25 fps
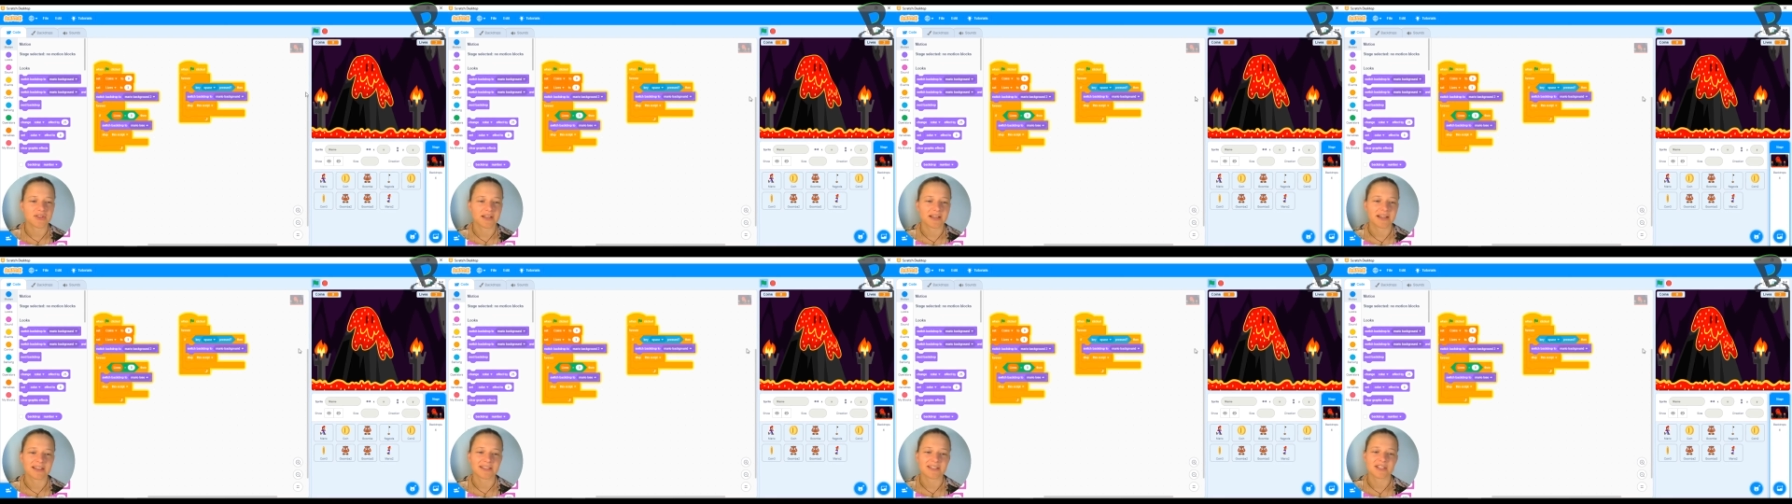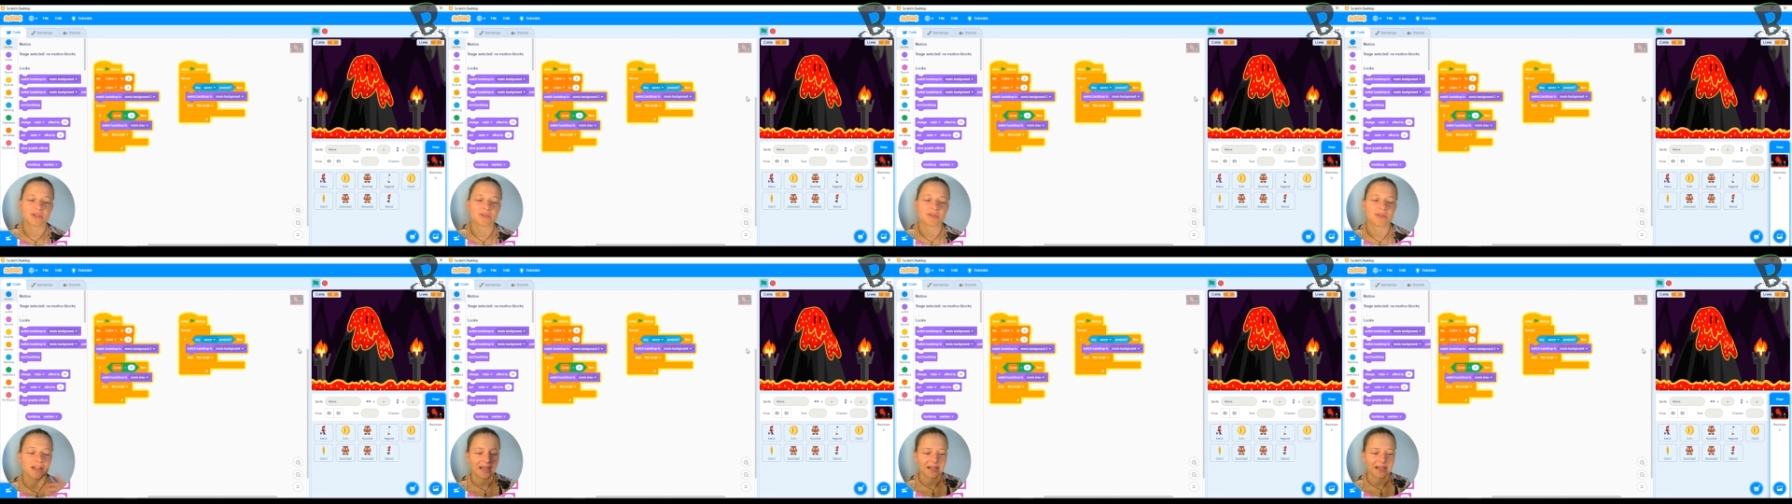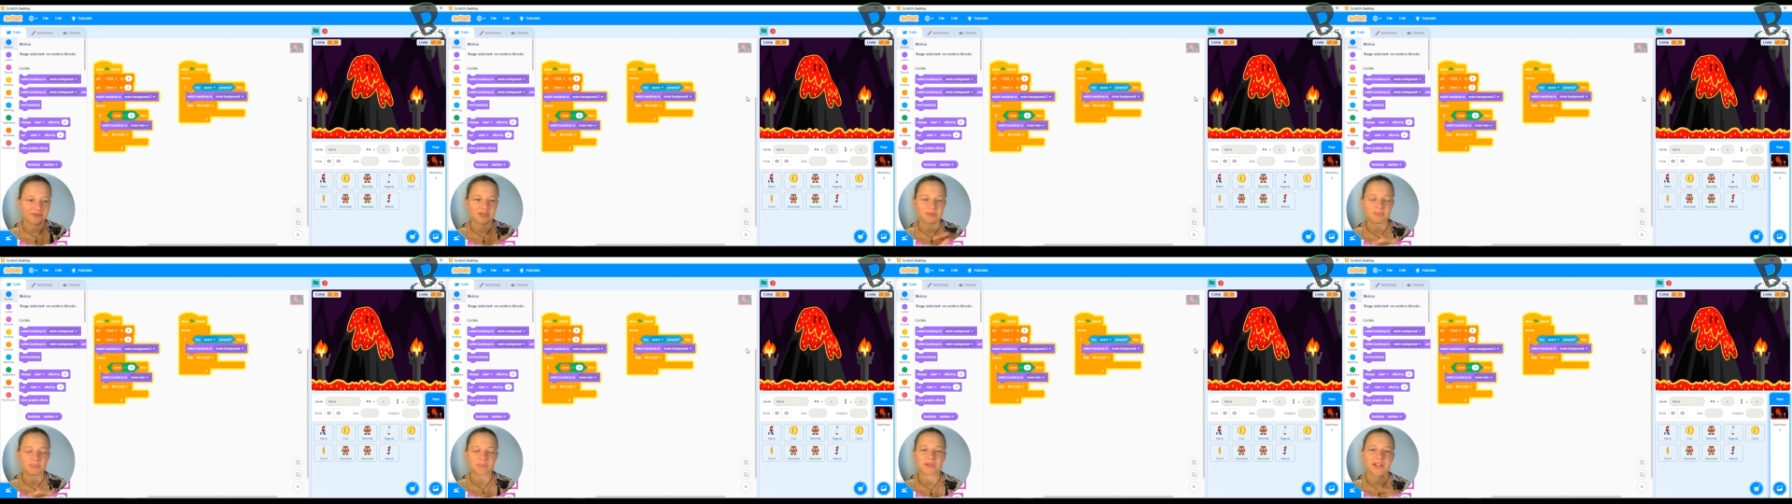I don't
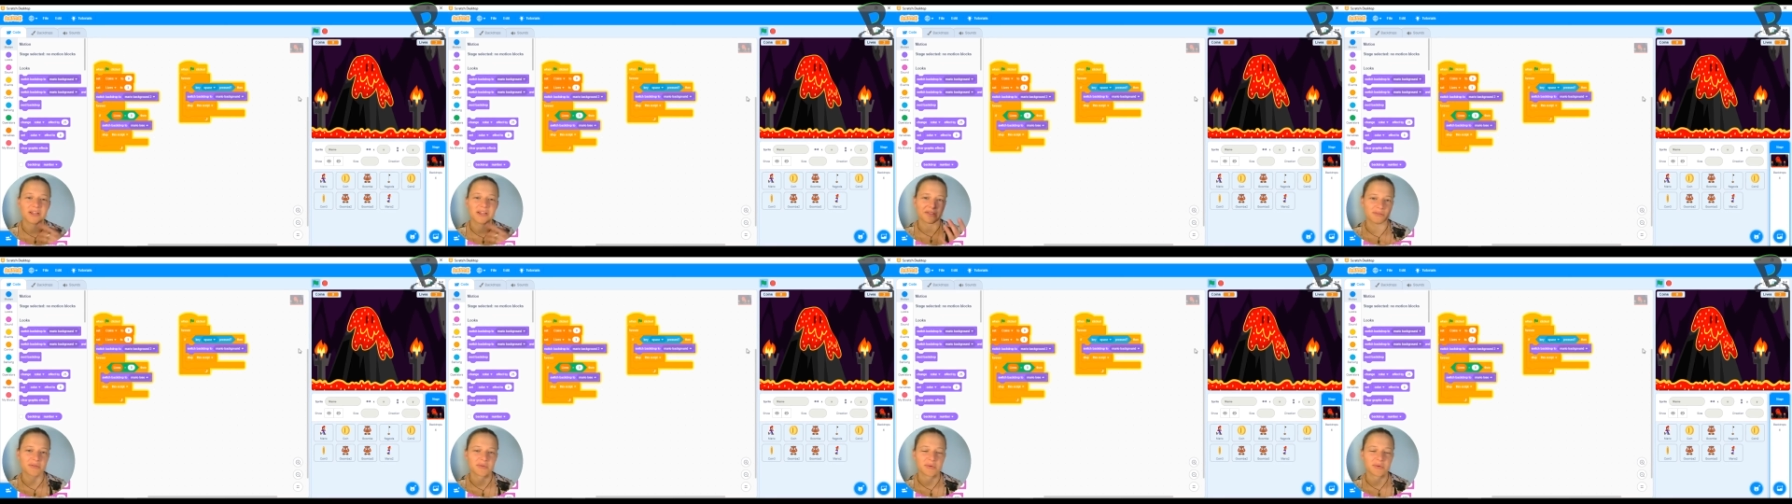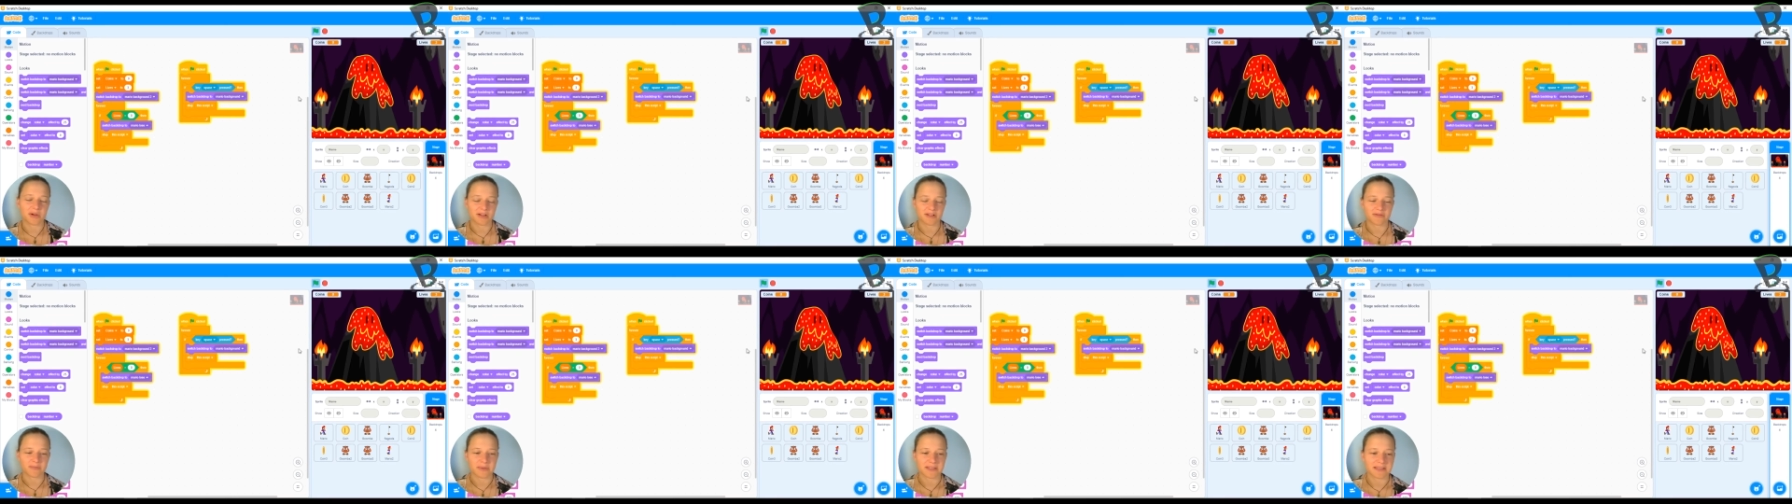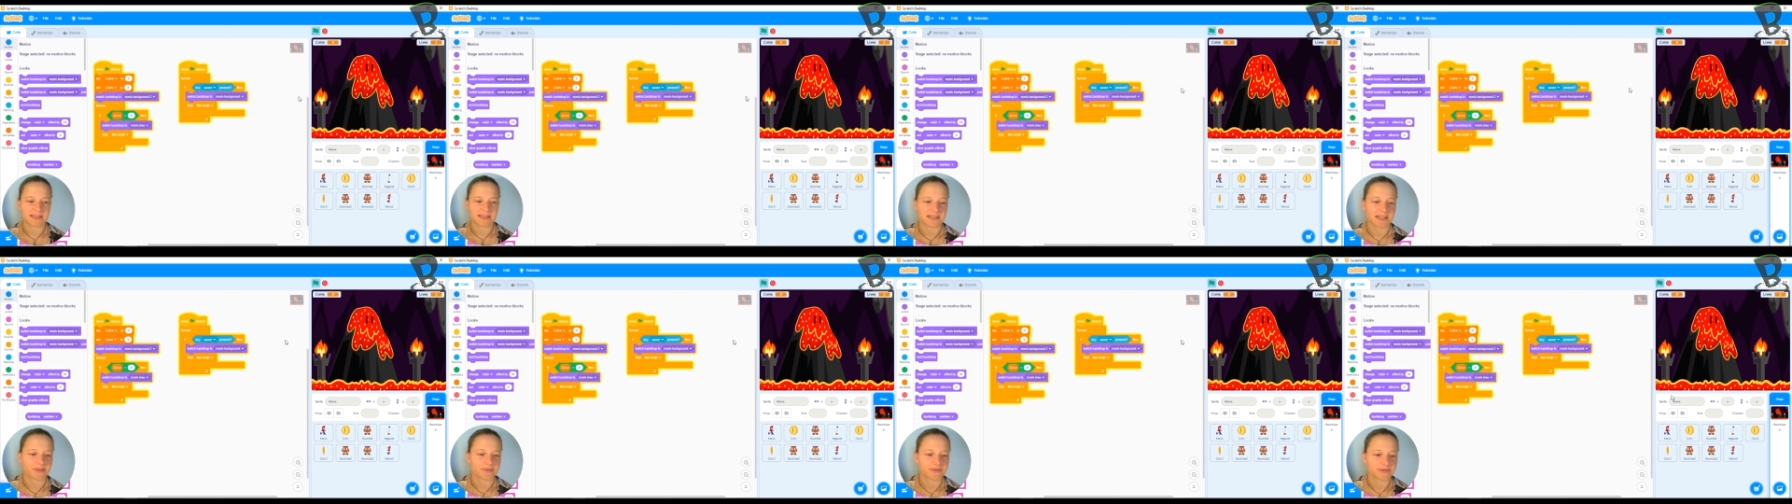have to play through all of my
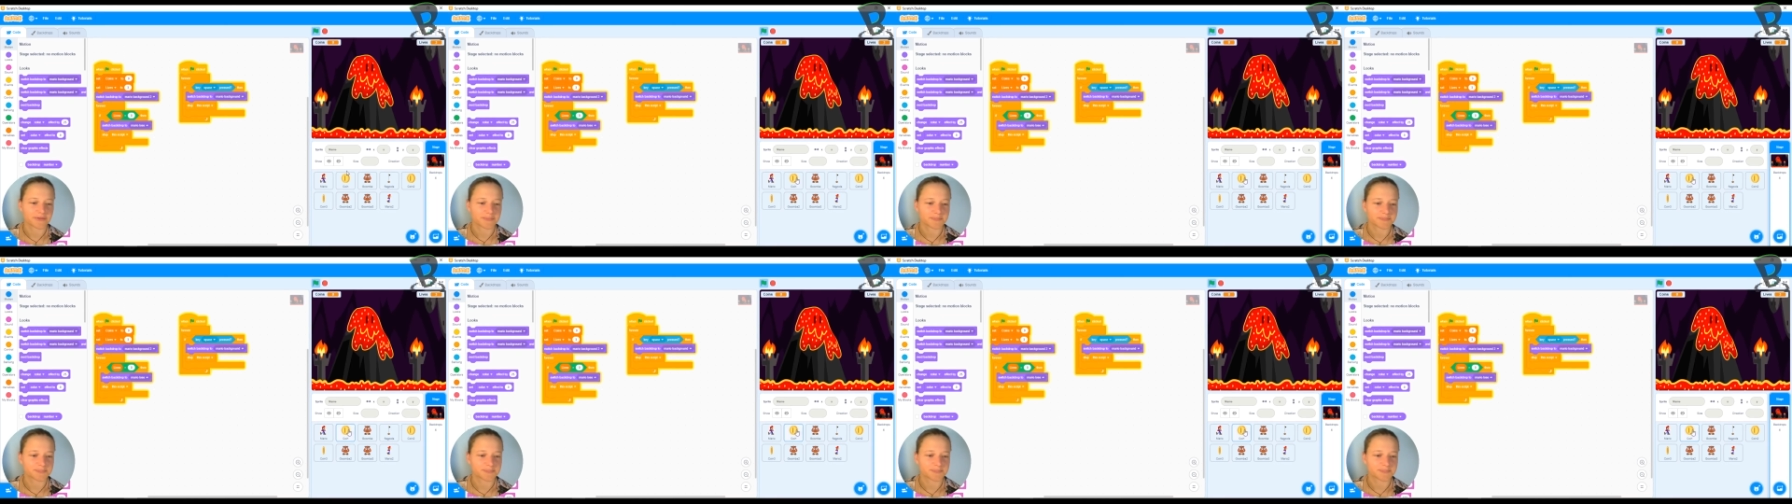stuff.